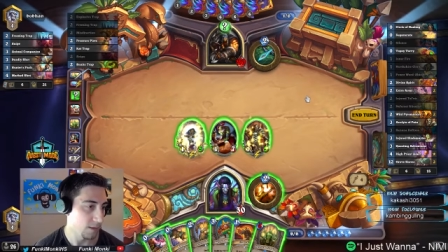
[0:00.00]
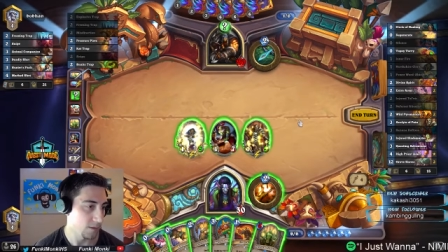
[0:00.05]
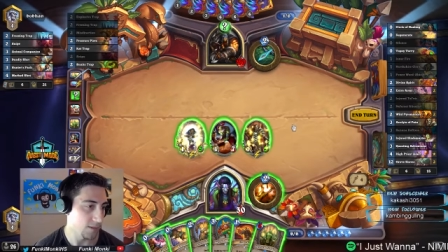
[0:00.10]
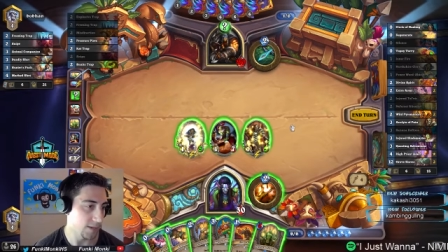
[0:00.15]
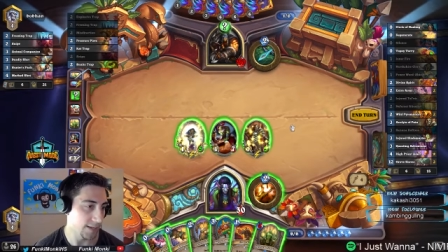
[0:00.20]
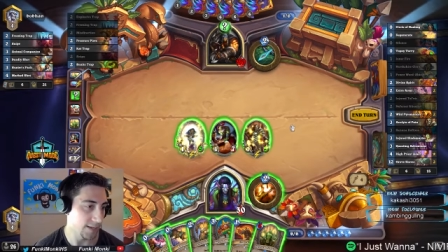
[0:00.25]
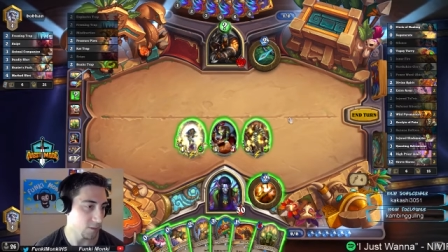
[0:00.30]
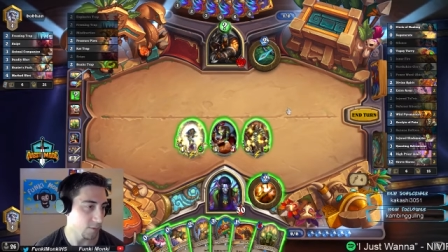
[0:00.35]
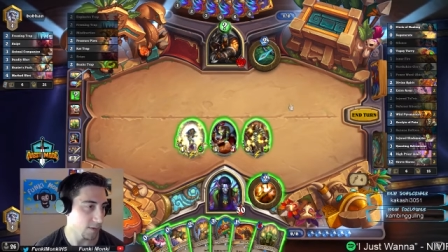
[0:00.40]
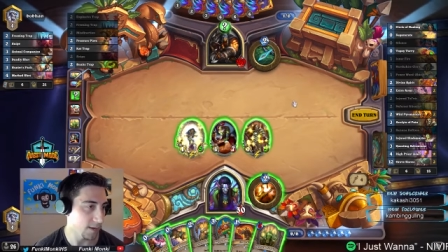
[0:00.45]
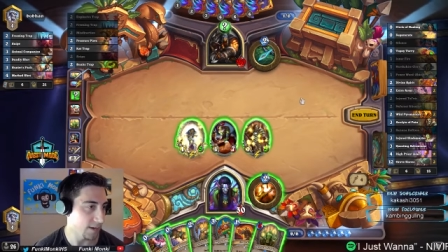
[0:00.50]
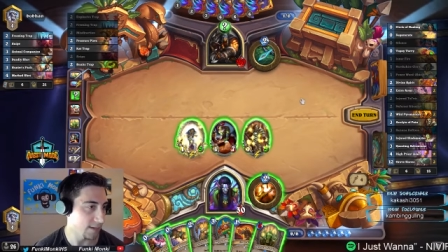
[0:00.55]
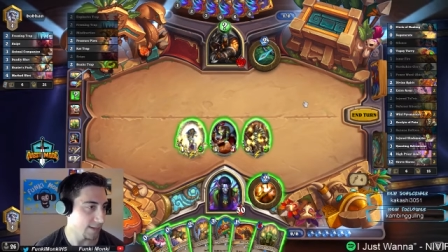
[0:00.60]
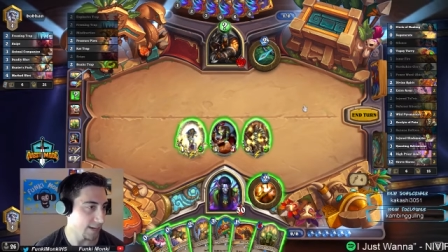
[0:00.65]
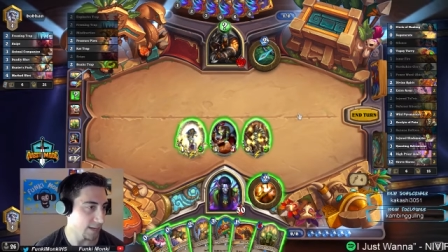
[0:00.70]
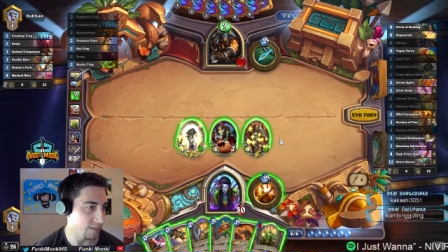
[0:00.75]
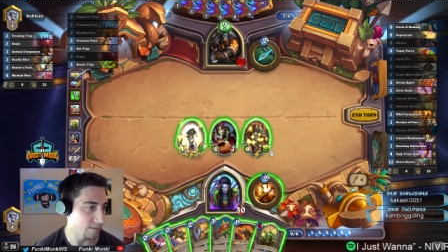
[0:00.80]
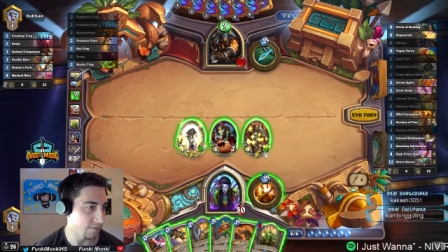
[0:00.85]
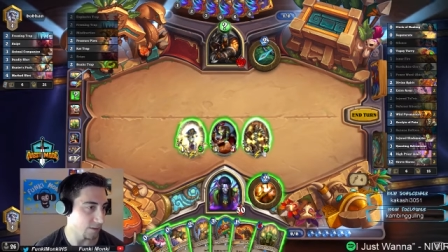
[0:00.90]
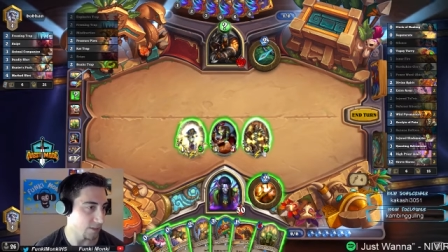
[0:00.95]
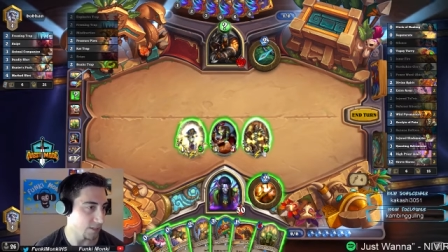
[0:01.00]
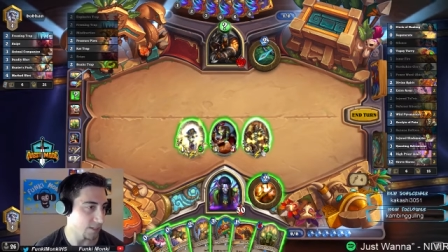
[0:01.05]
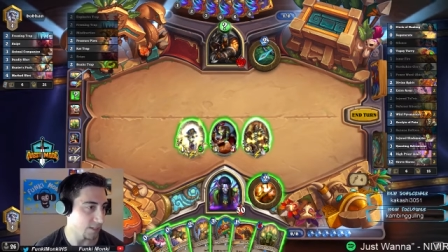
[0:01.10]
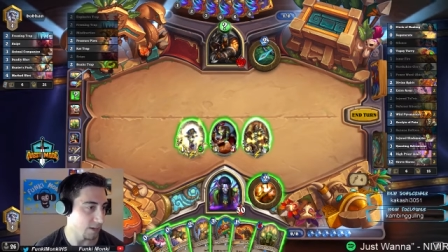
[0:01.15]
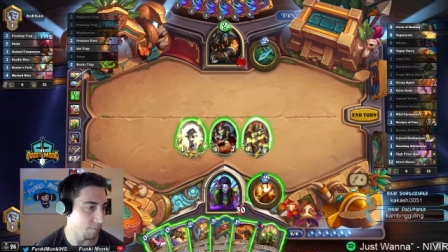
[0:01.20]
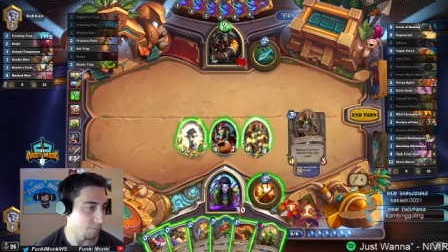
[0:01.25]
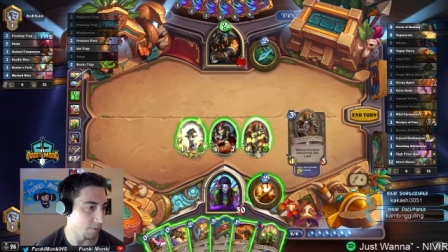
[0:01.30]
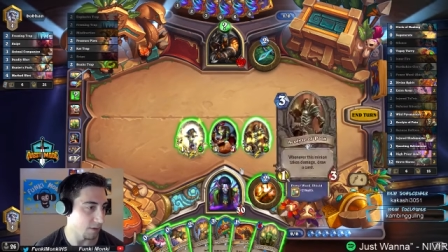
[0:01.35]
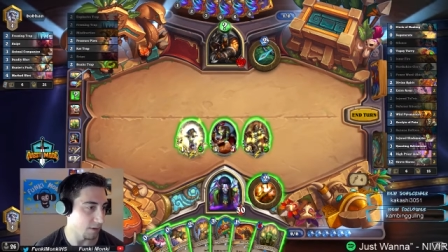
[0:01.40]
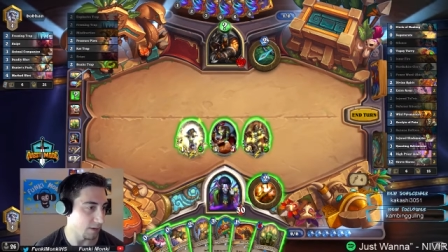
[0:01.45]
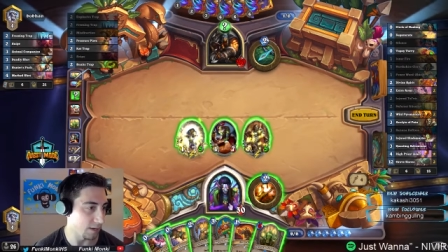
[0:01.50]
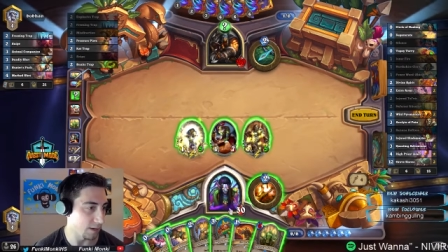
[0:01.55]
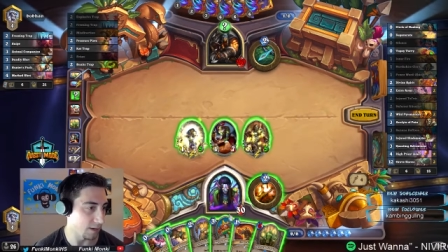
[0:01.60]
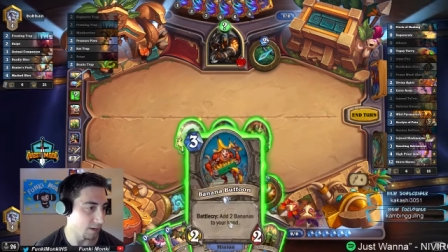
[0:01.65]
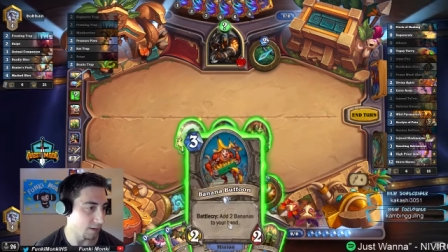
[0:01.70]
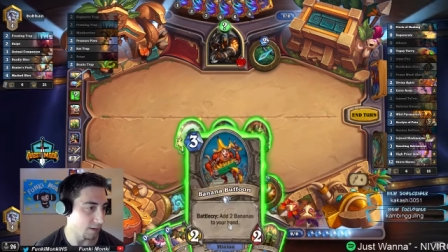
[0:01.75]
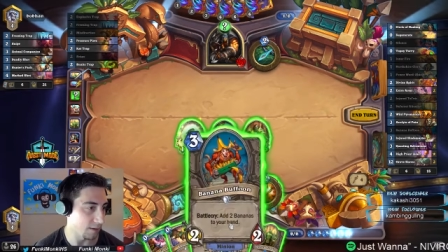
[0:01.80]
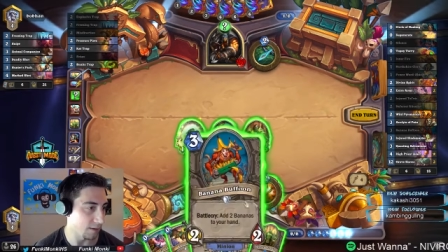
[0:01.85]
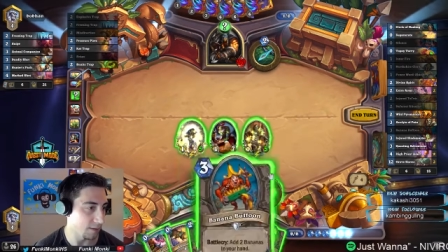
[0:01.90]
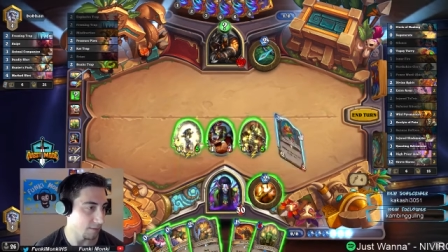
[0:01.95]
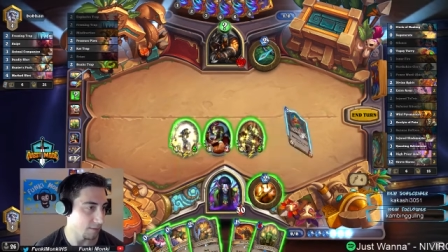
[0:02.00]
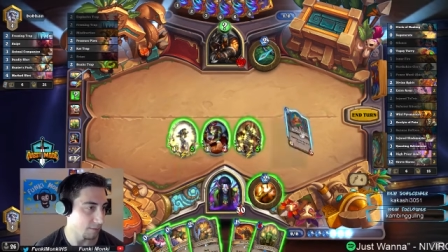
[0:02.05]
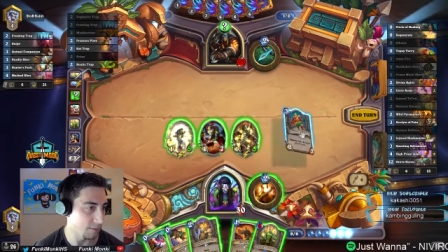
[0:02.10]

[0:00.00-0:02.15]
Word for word: I guess we gotta test for something here, huh?